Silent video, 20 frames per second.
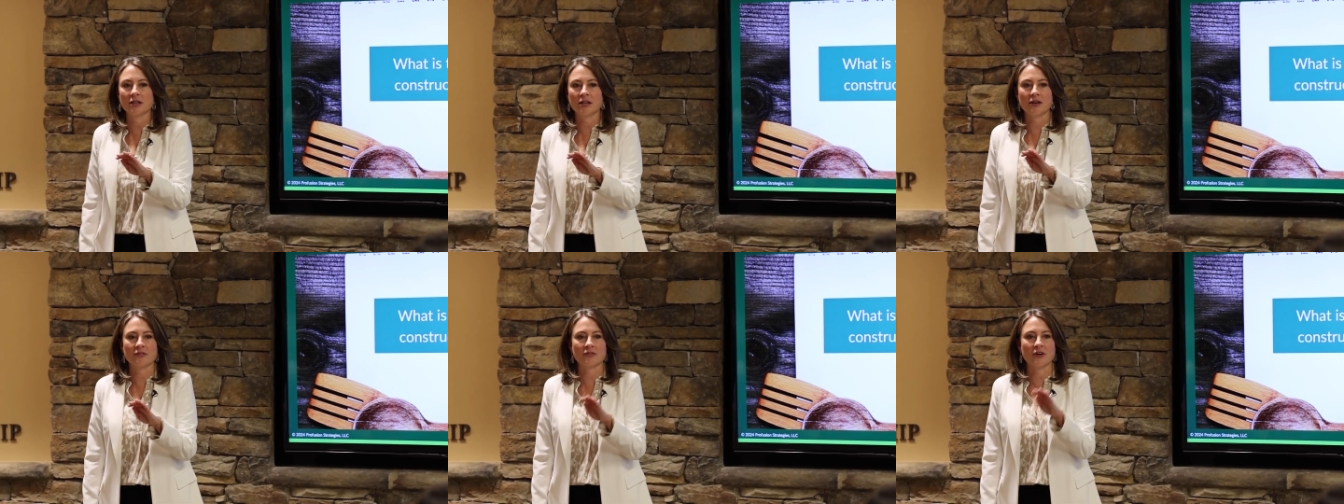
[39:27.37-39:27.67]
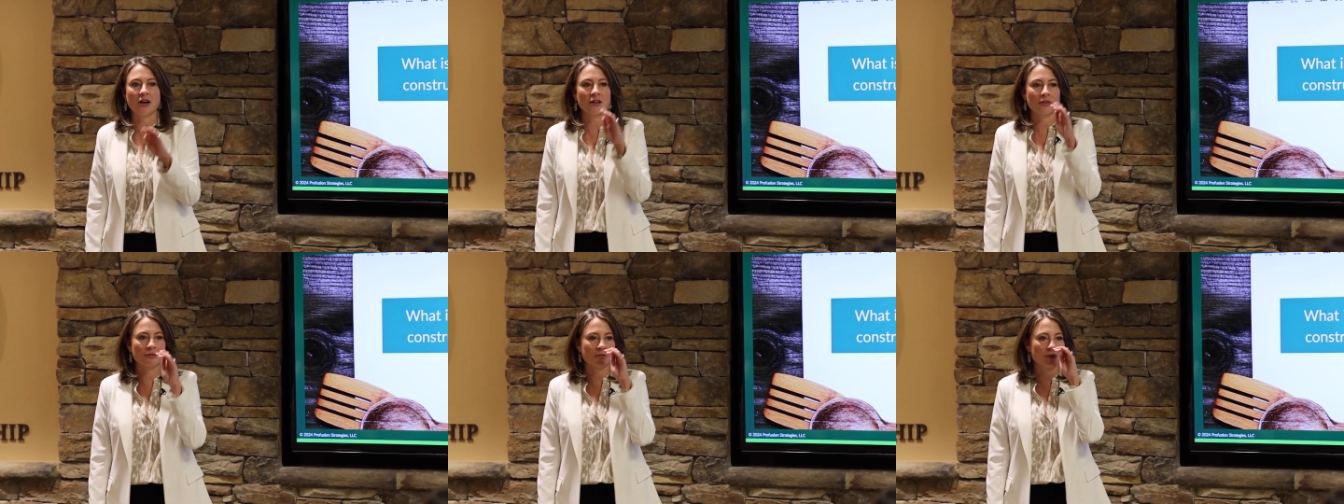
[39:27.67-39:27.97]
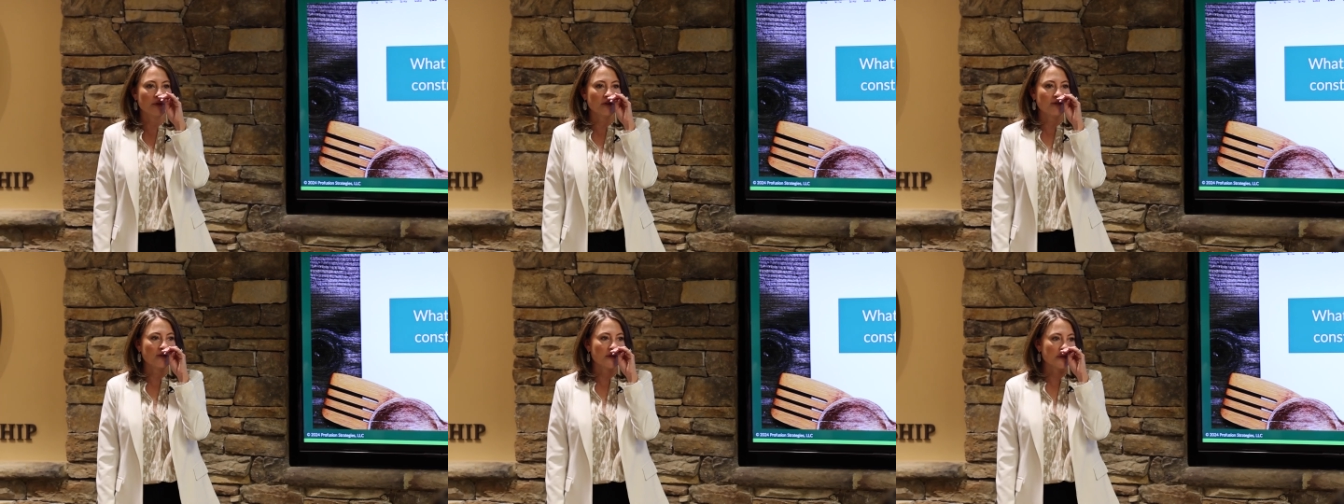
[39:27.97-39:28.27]
and I've gotten
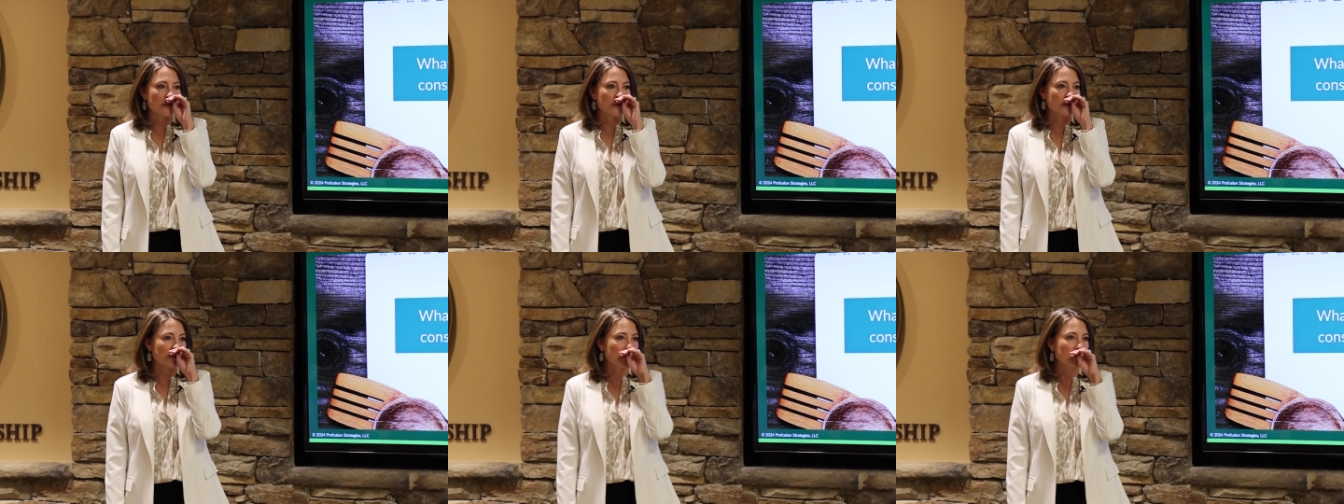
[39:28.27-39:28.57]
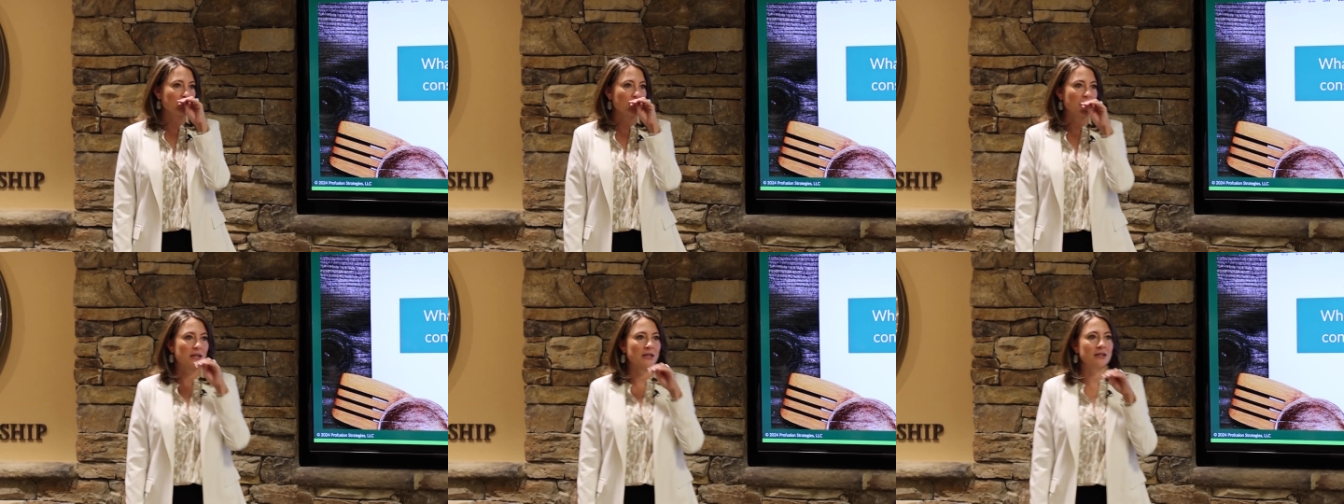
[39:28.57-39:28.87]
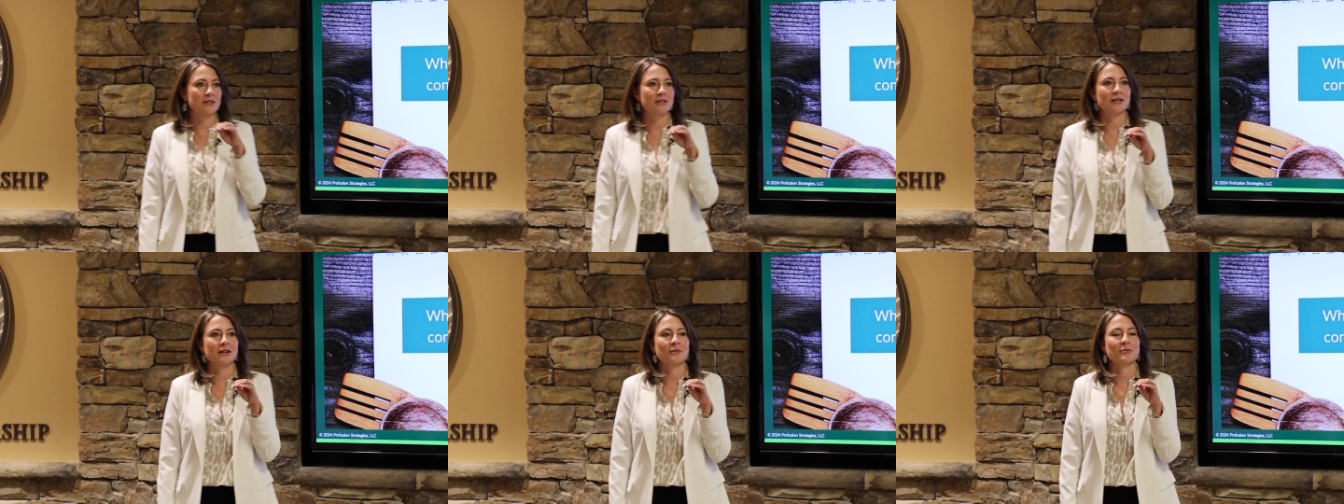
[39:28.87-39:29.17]
through the first three
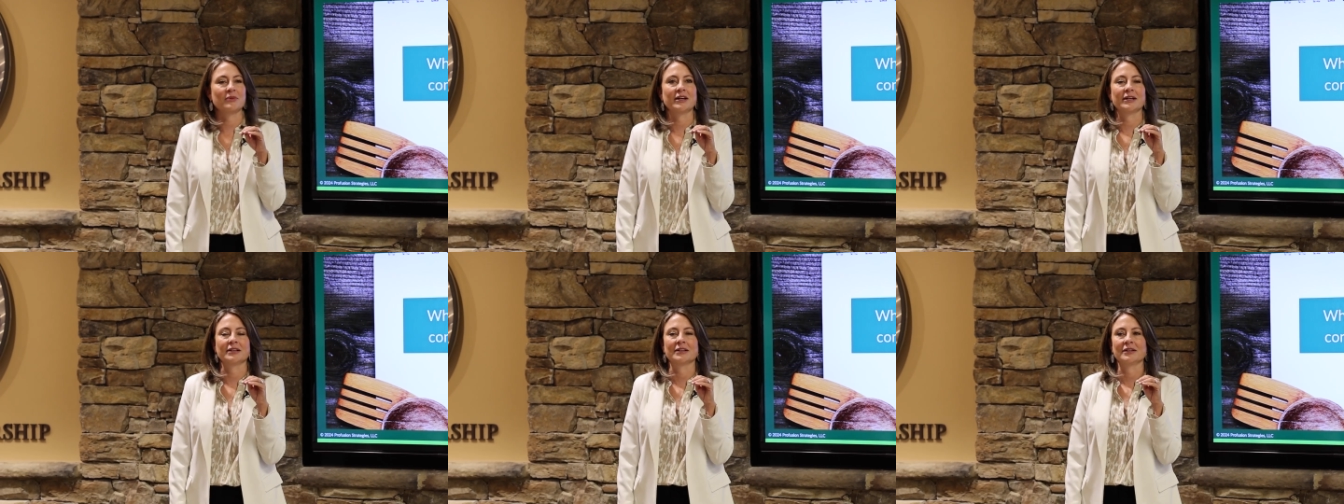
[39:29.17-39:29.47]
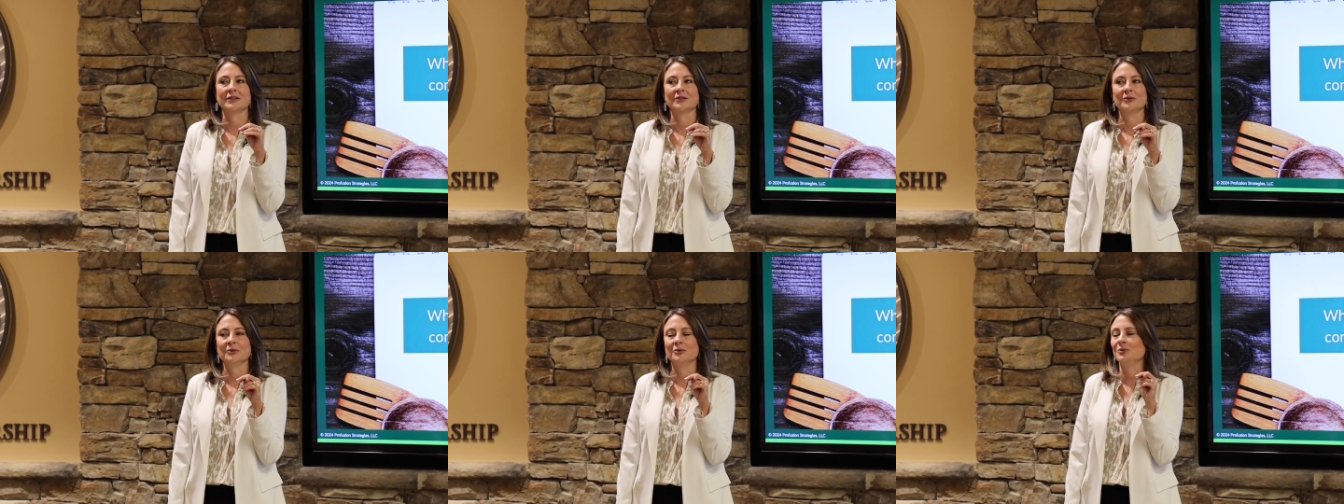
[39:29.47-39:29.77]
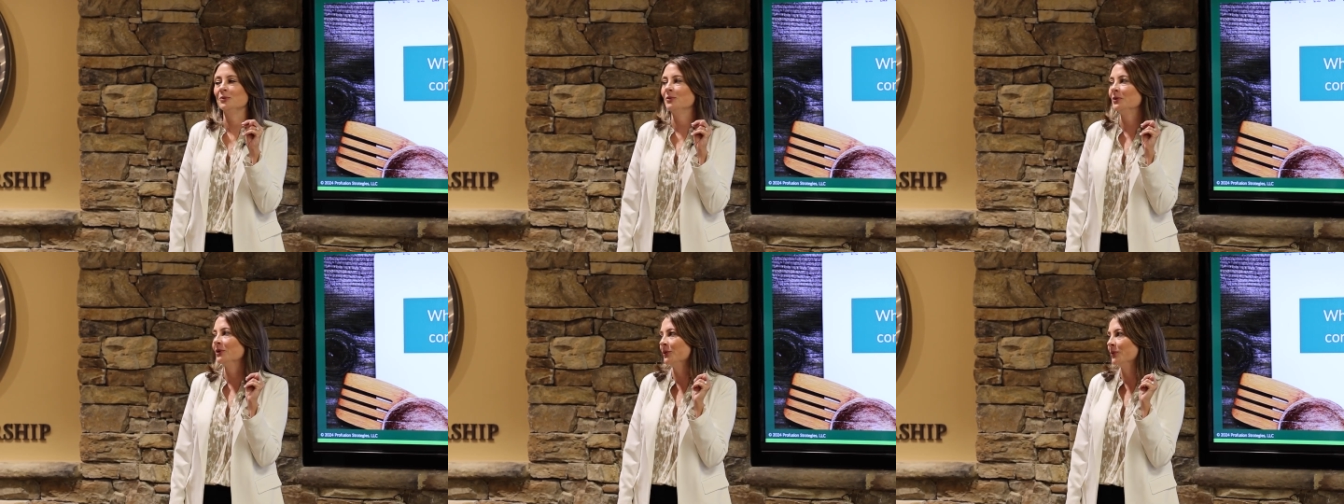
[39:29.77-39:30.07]
minutes and I'm like,
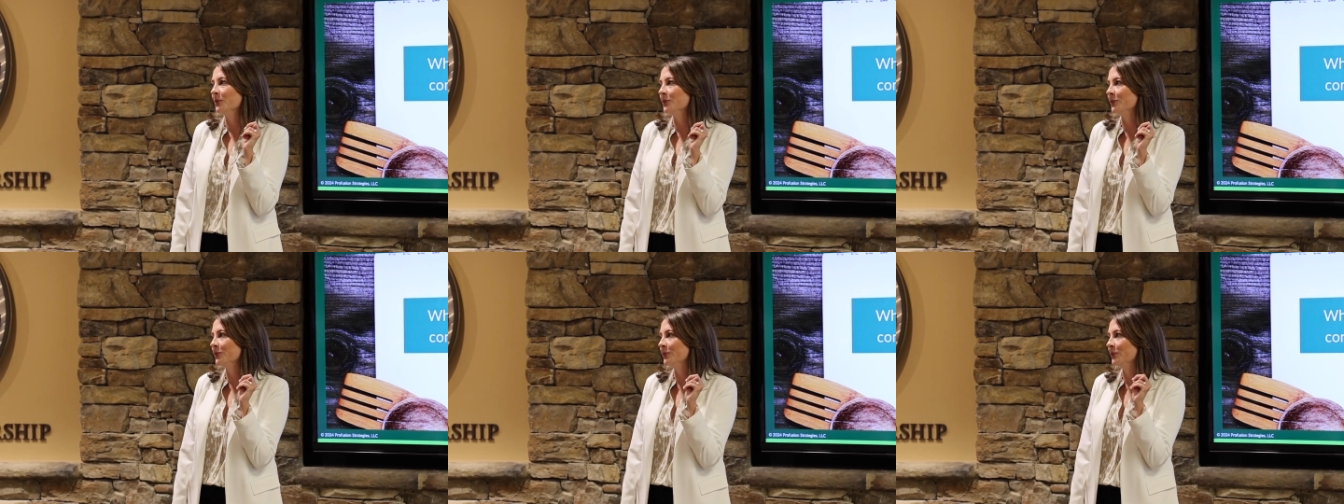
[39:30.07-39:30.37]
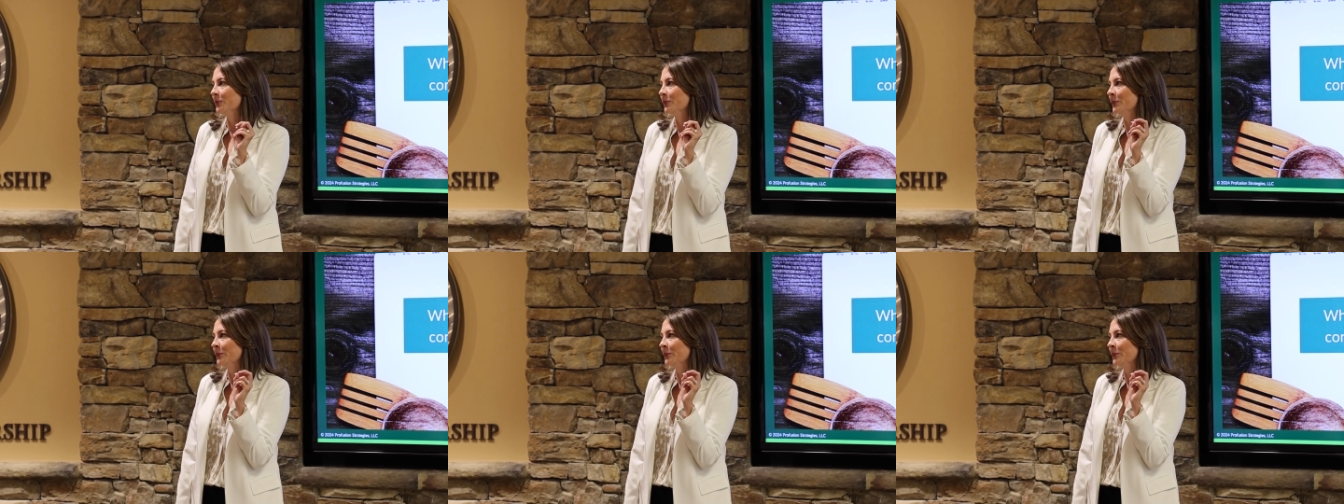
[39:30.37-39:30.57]
oh no,